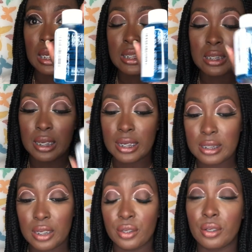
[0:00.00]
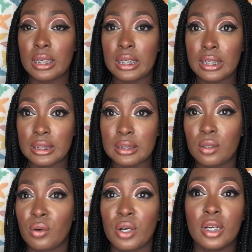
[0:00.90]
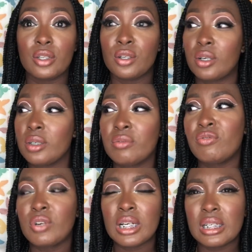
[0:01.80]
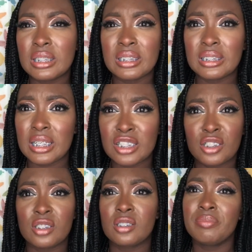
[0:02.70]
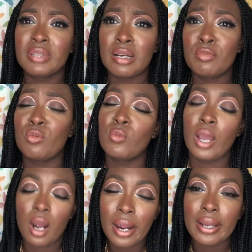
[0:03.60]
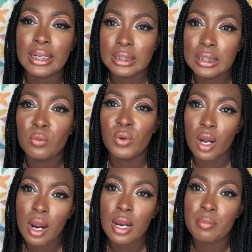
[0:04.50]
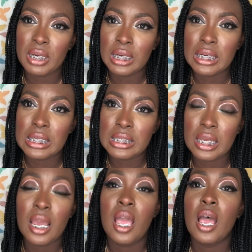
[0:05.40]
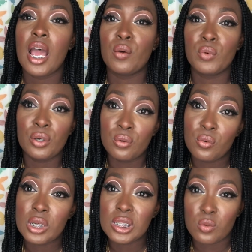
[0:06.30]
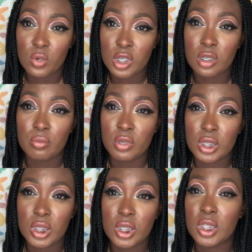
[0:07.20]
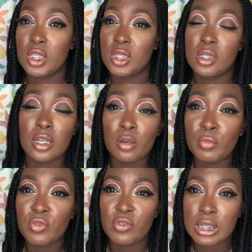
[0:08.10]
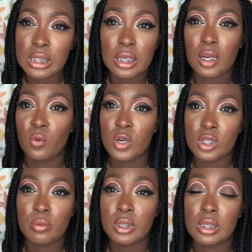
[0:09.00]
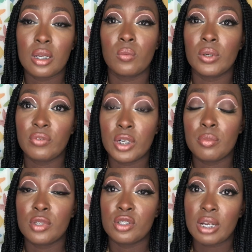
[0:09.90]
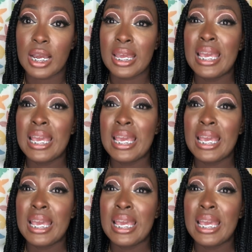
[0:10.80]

to get in your kids or your for your little stash, because sometimes we are getting we are a bit lazy and we don't want to wash the brushes, to stand up over a sink and wash the brushes and wait for them to dry.